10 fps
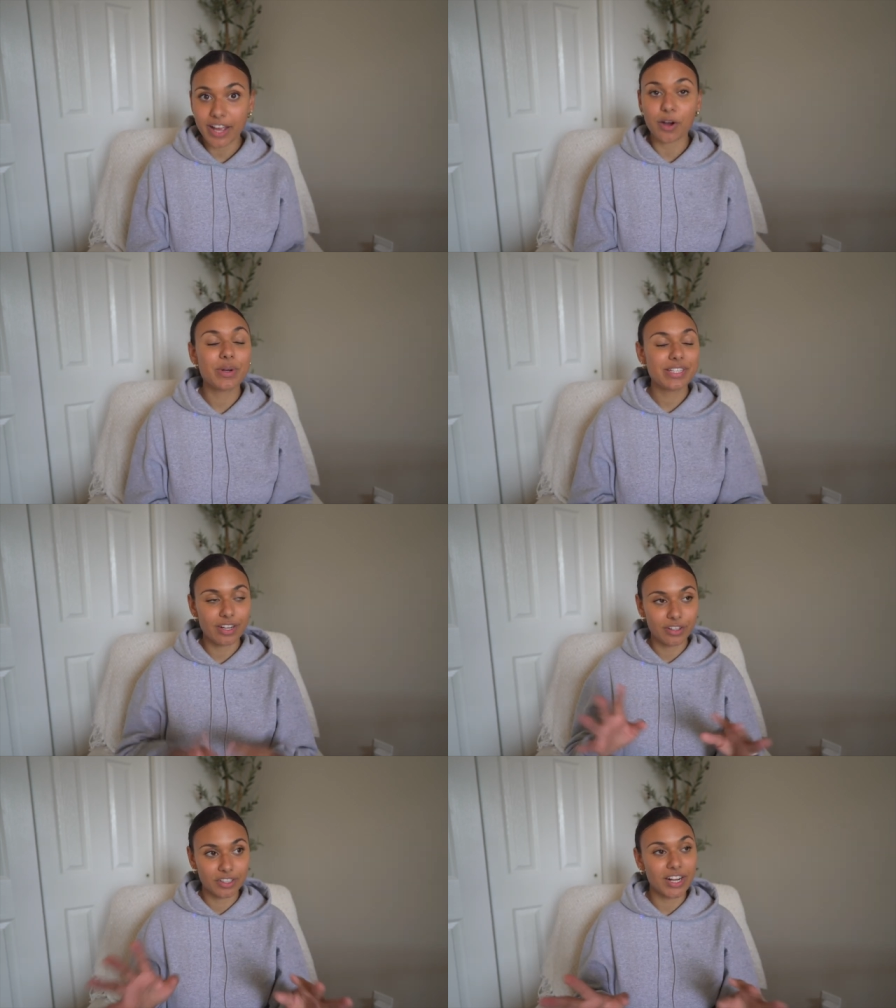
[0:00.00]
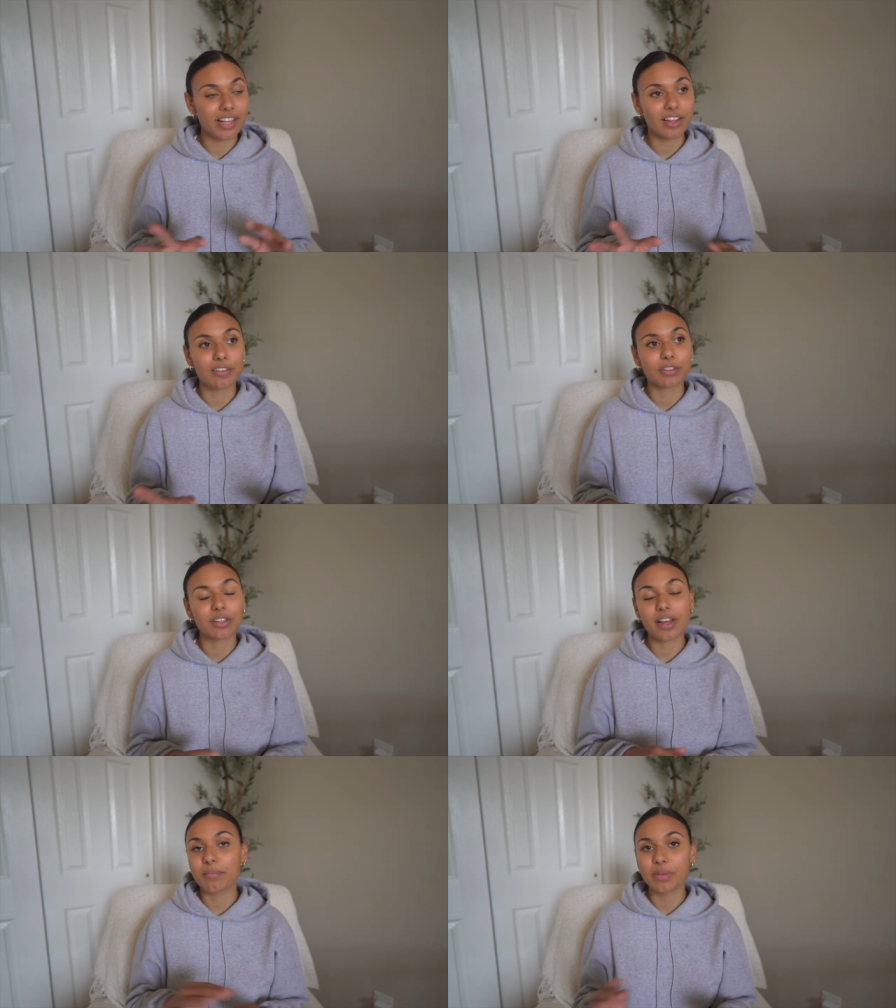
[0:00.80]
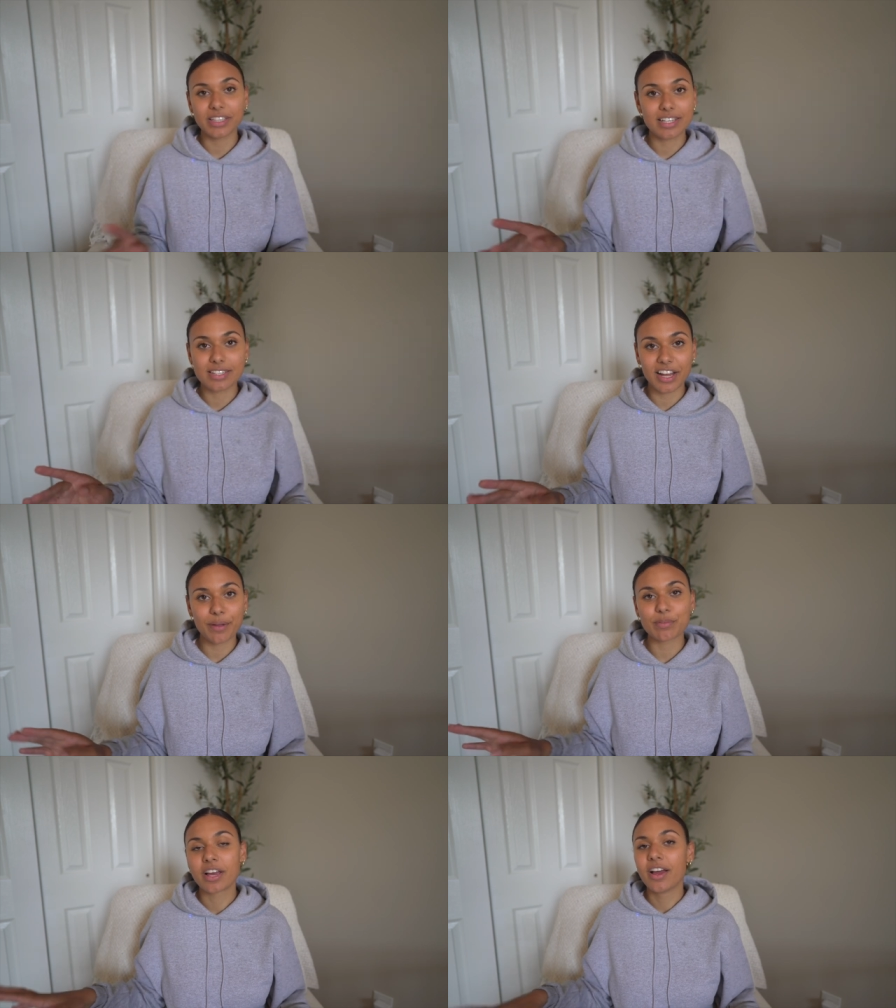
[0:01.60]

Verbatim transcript: I always tell her I love her like a million times.